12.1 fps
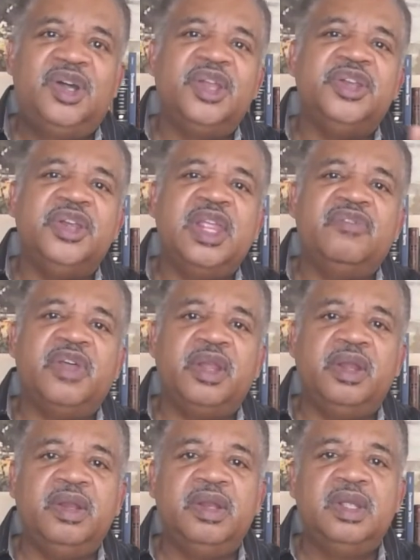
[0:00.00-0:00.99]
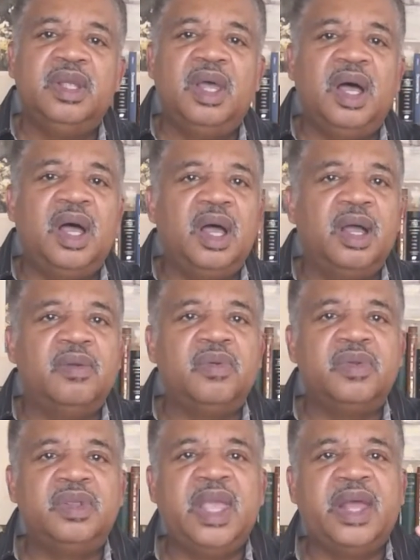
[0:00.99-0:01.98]
couldn't even
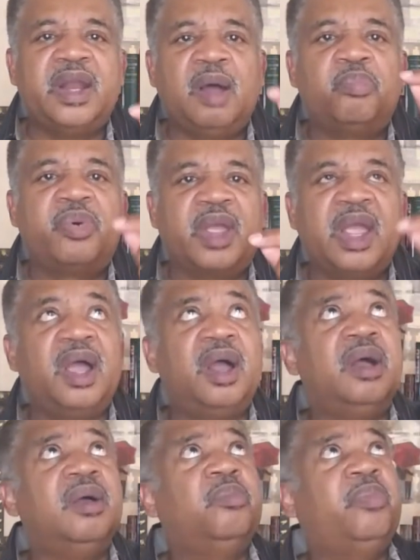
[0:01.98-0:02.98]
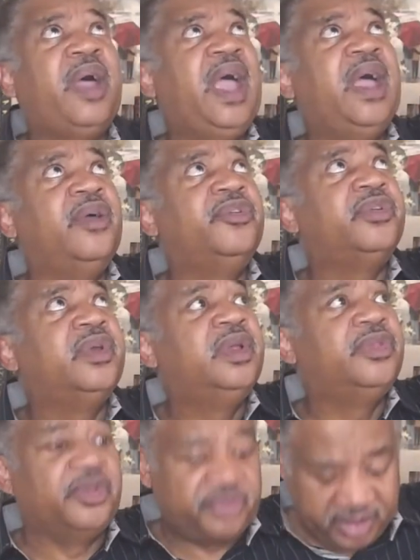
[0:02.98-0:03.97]
get a prayer past
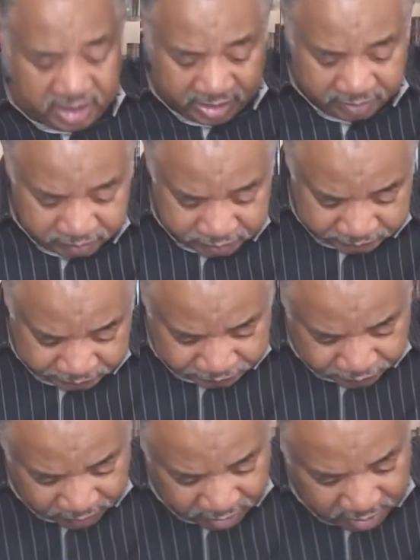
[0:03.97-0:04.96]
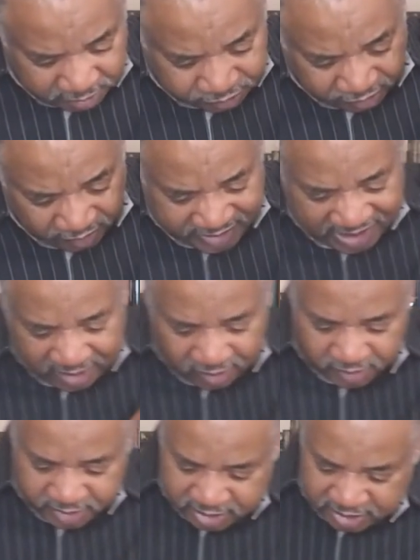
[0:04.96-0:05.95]
the ceiling. So
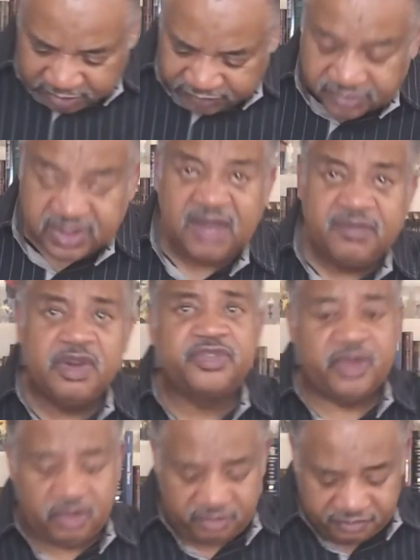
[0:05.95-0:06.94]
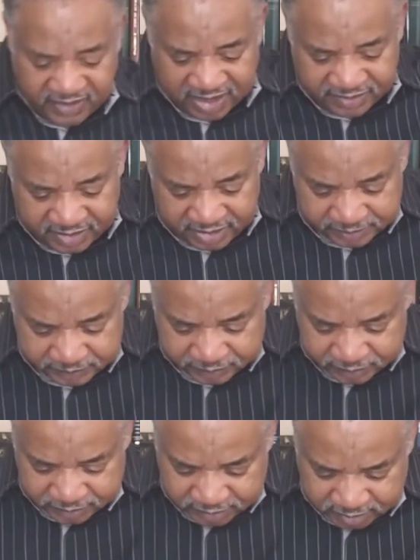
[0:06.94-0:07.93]
now he says, even so, Father,
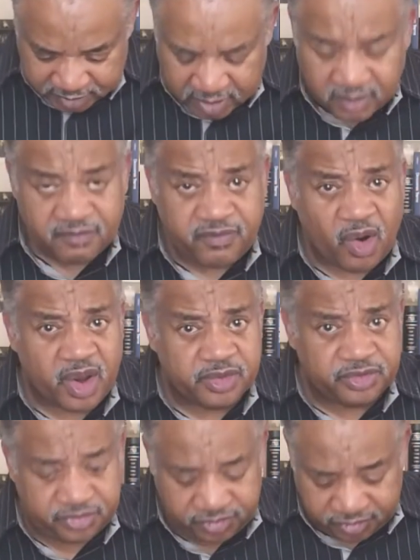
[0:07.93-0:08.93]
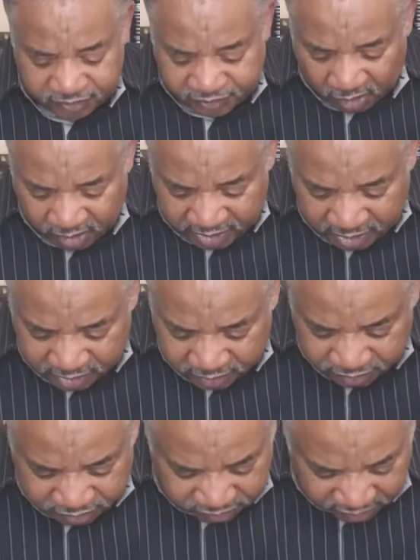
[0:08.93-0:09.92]
for
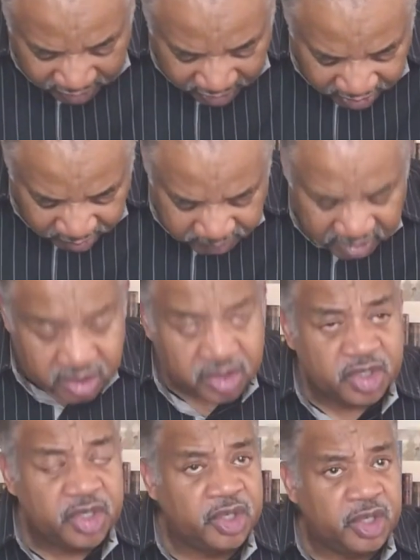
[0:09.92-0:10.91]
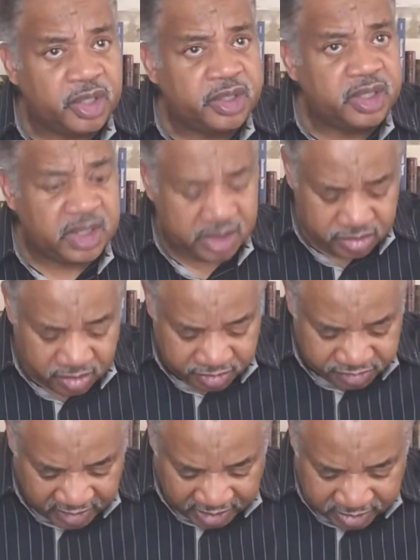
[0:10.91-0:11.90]
it seemed good in
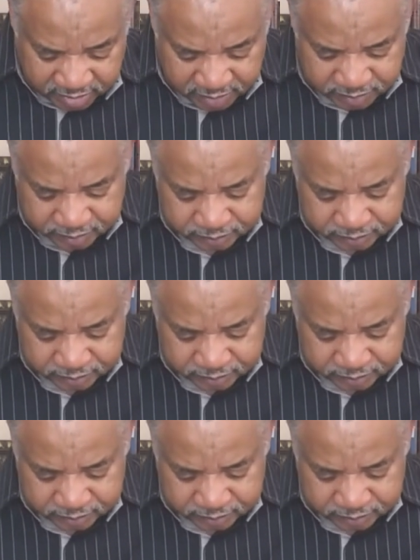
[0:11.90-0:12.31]
your sight.